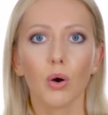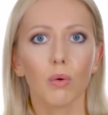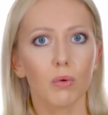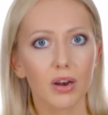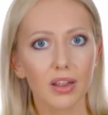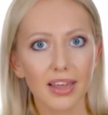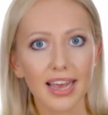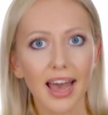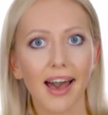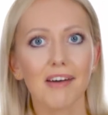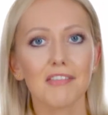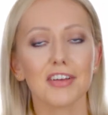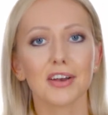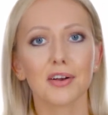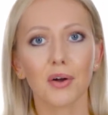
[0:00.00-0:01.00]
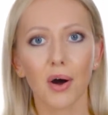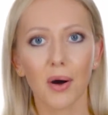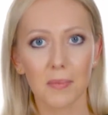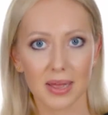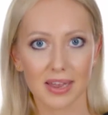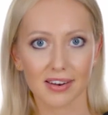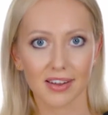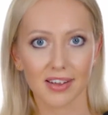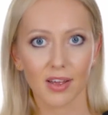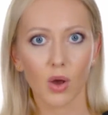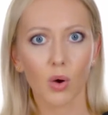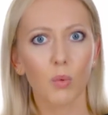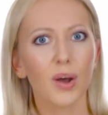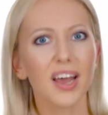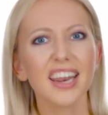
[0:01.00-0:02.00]
What do they have in common?
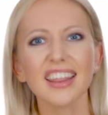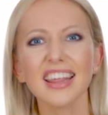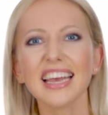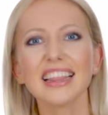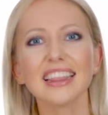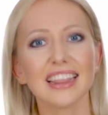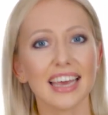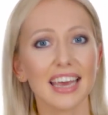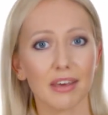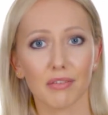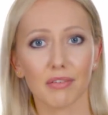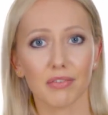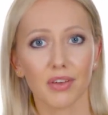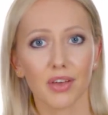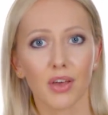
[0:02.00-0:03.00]
Where do they live?